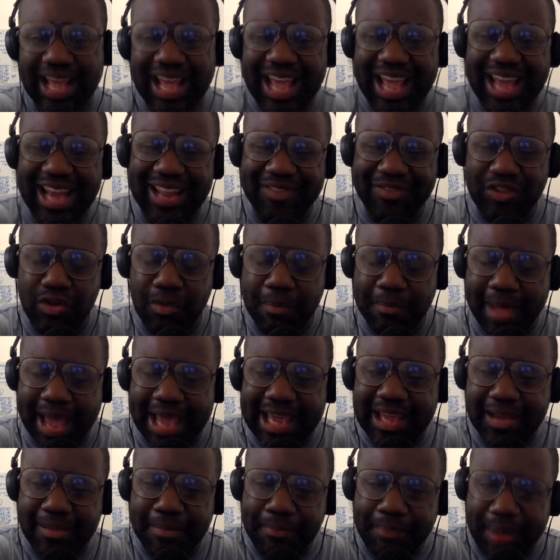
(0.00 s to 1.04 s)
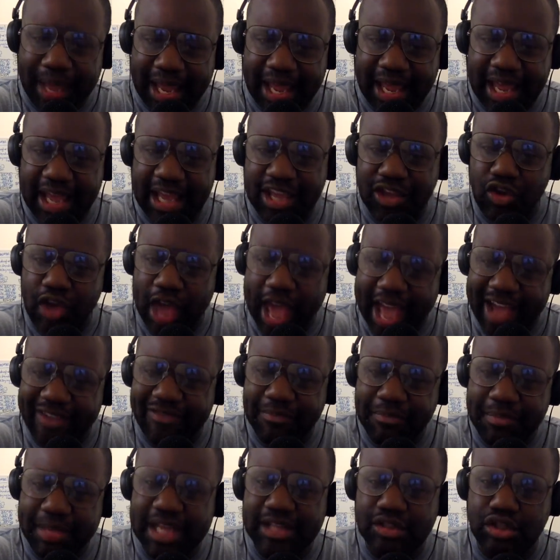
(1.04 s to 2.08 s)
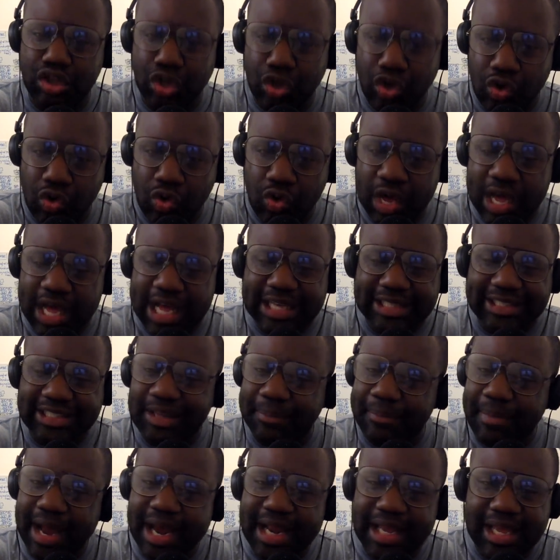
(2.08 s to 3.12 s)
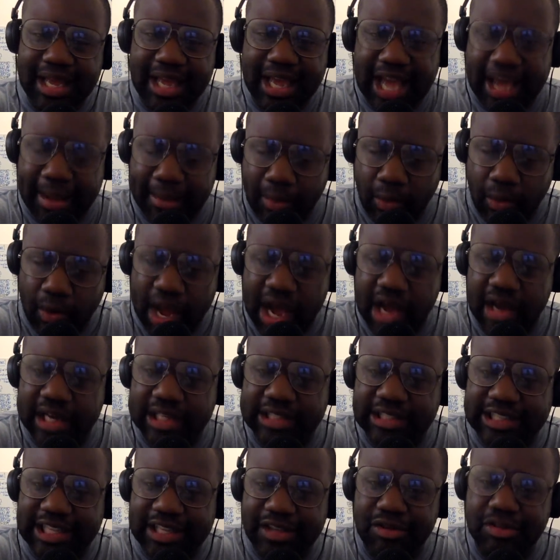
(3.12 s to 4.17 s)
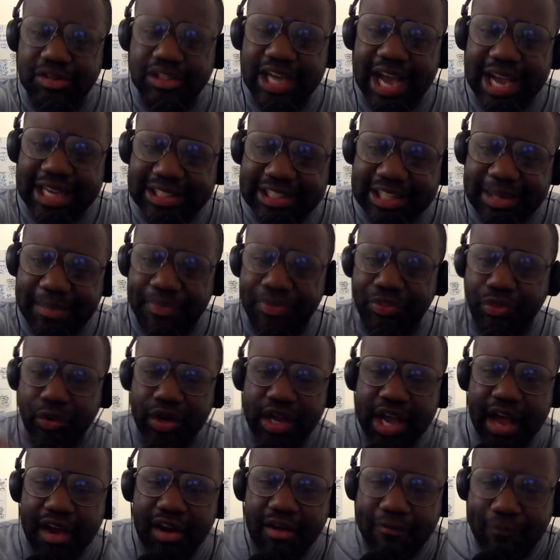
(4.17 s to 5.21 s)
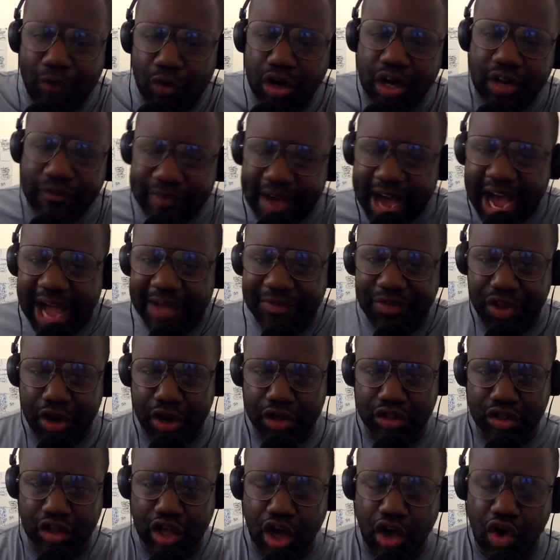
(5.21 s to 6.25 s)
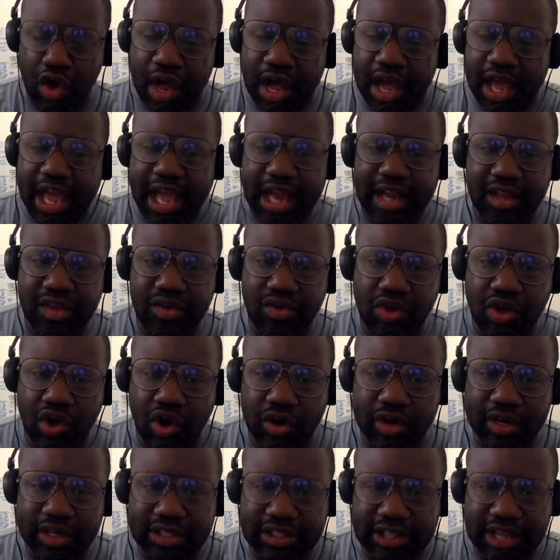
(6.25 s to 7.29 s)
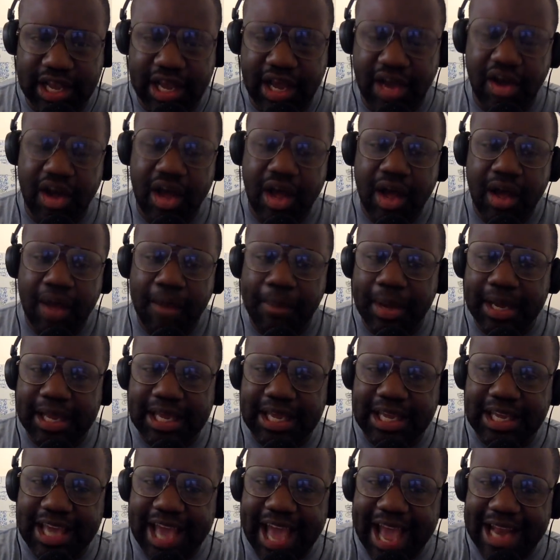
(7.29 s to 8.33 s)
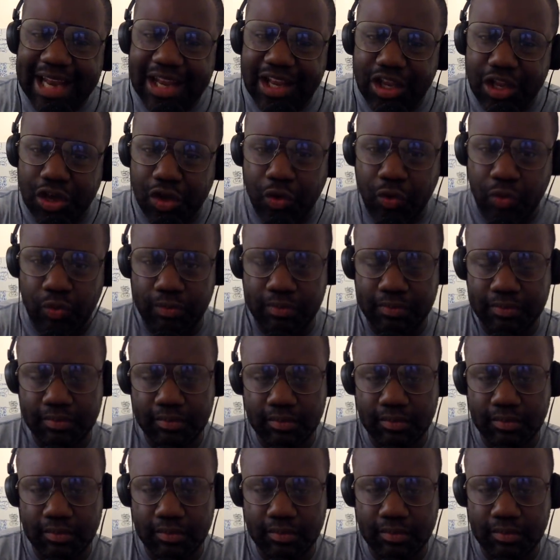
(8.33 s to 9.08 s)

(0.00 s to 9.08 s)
And if you make it big, you have Me Too, somebody can come around and say you touched them 345 years ago and you go to jail. But yet you